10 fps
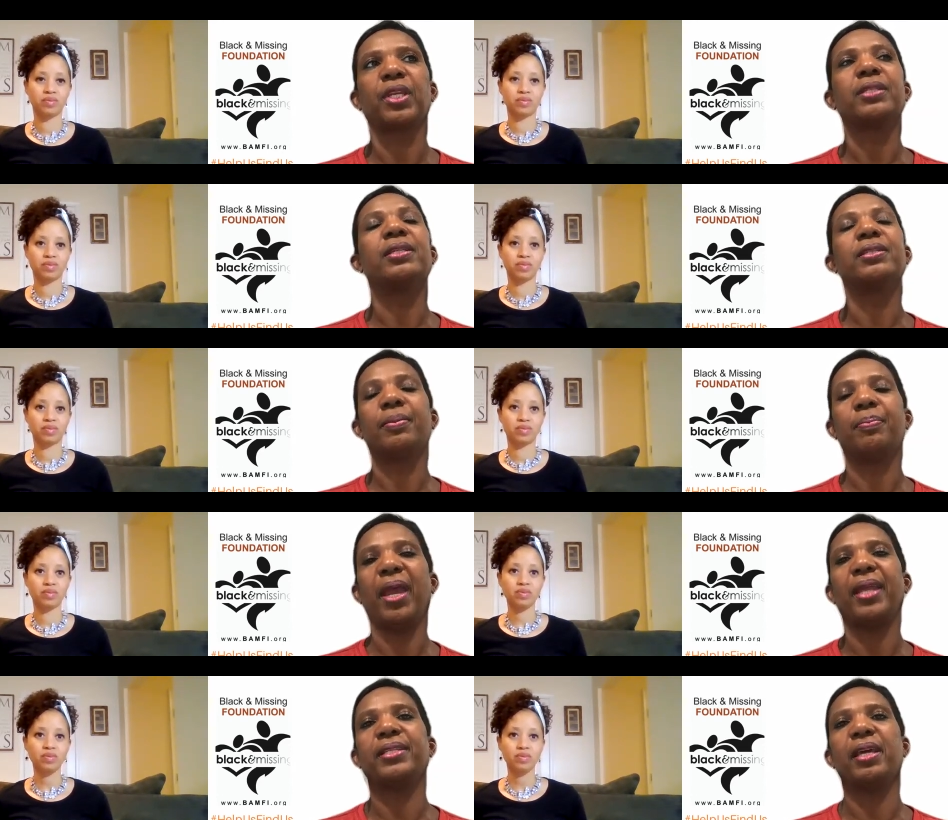Speaker 1: Since the
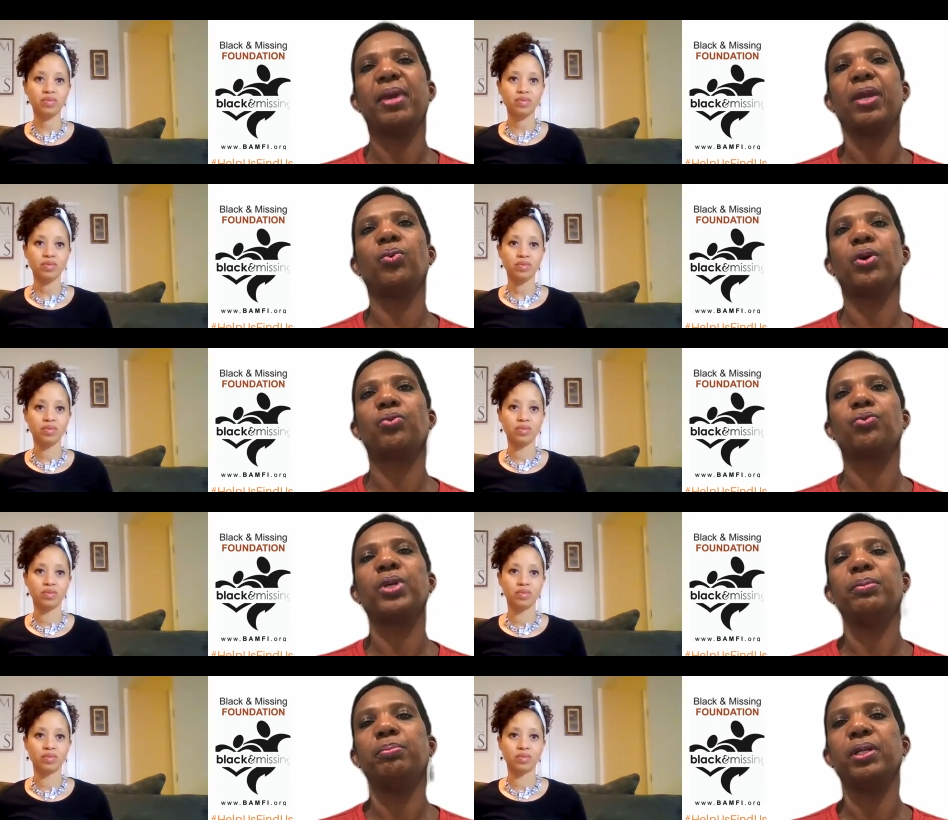pandemic, we're
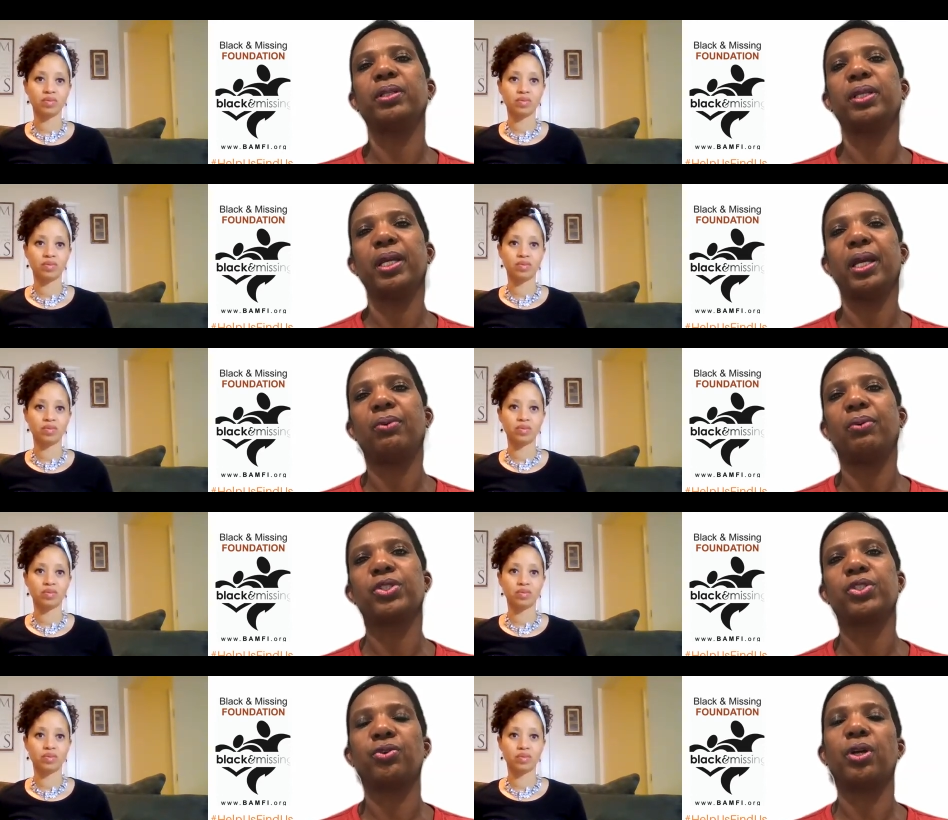rebuilding our
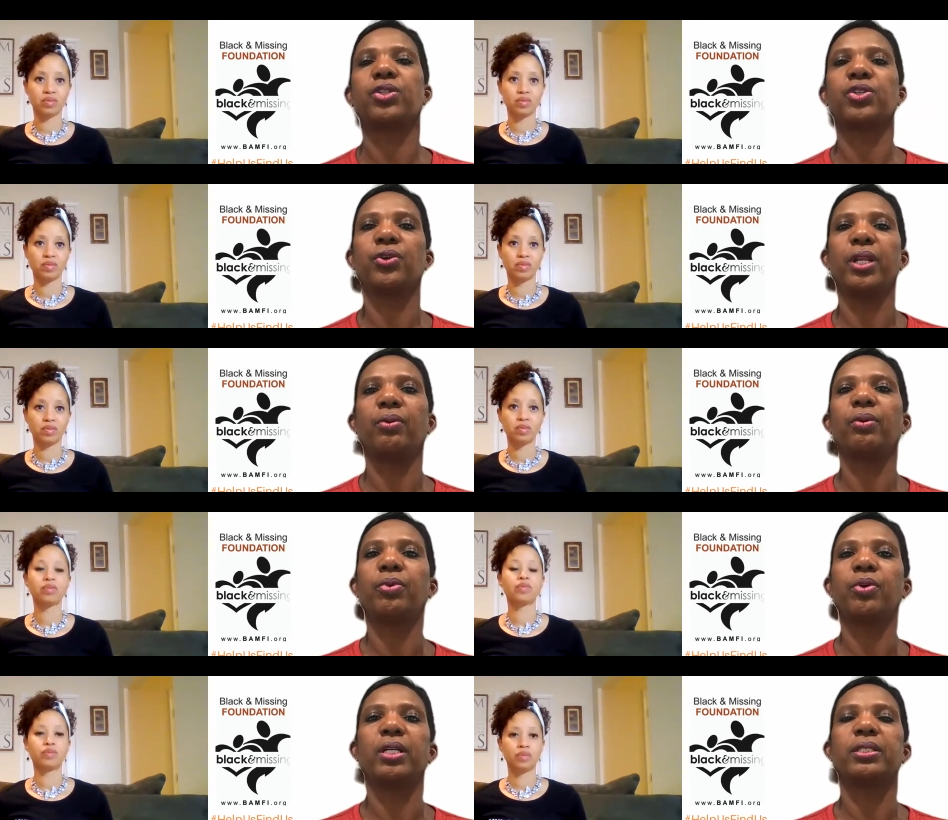structure and our
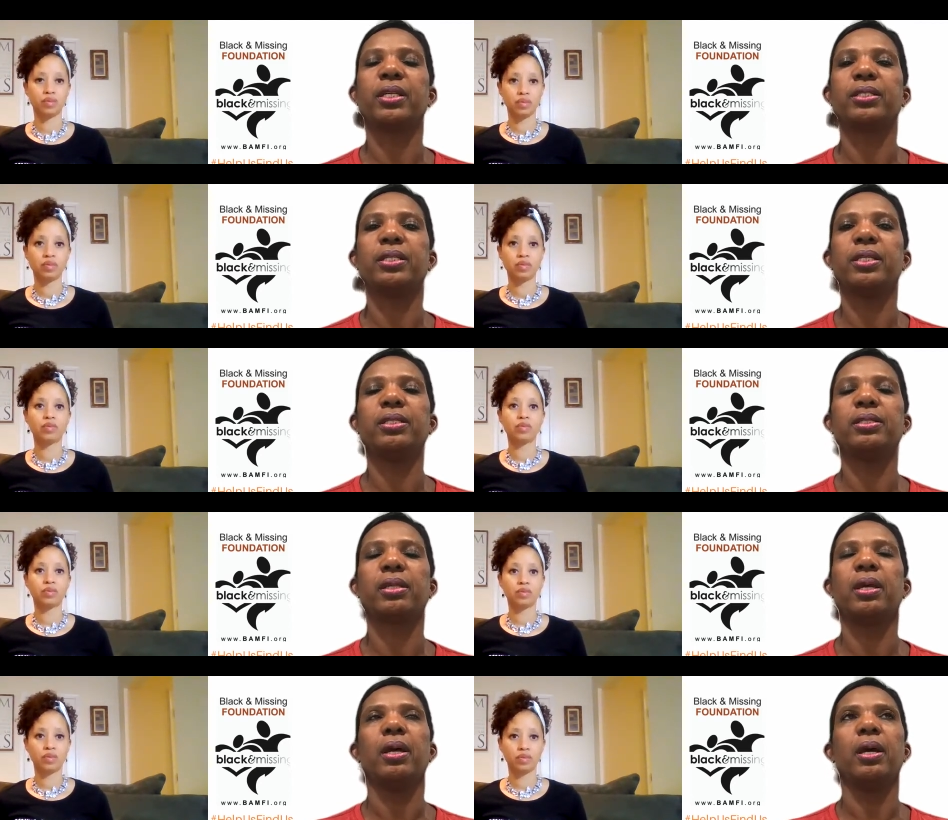processes.
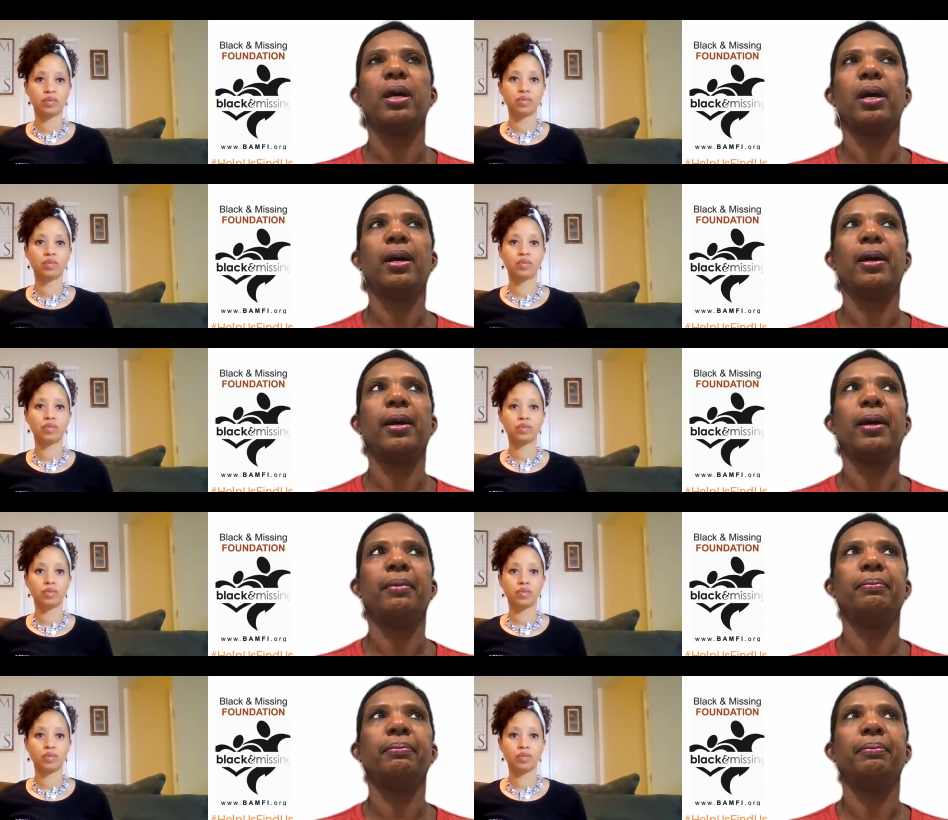
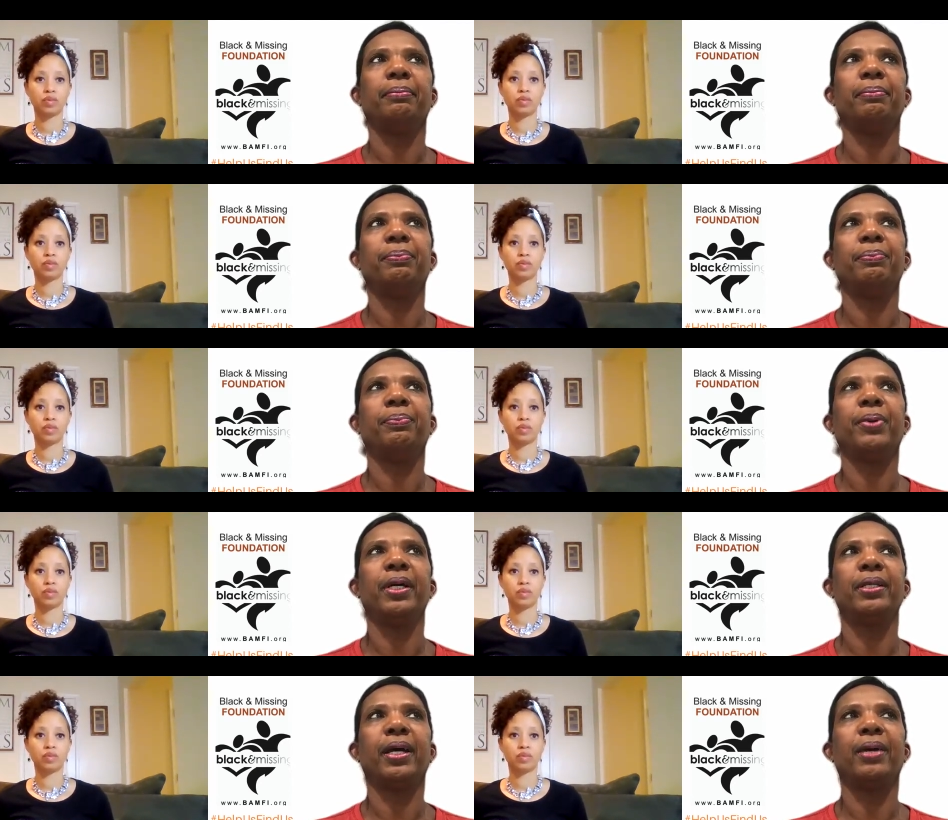But
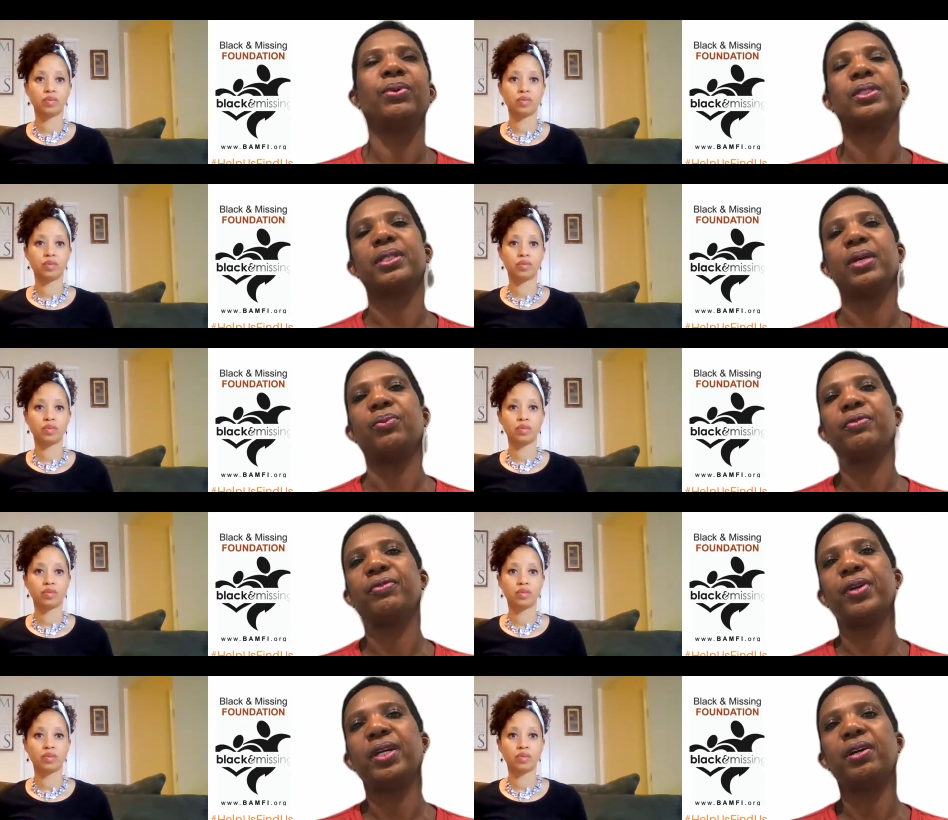I will say we're
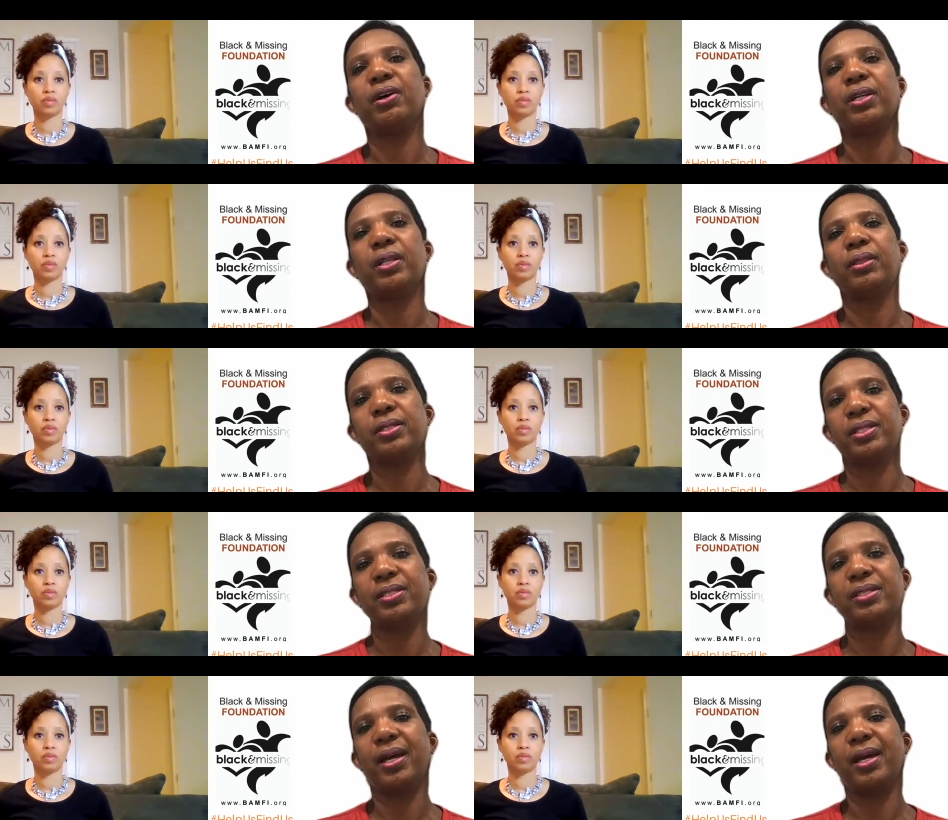very guarded. This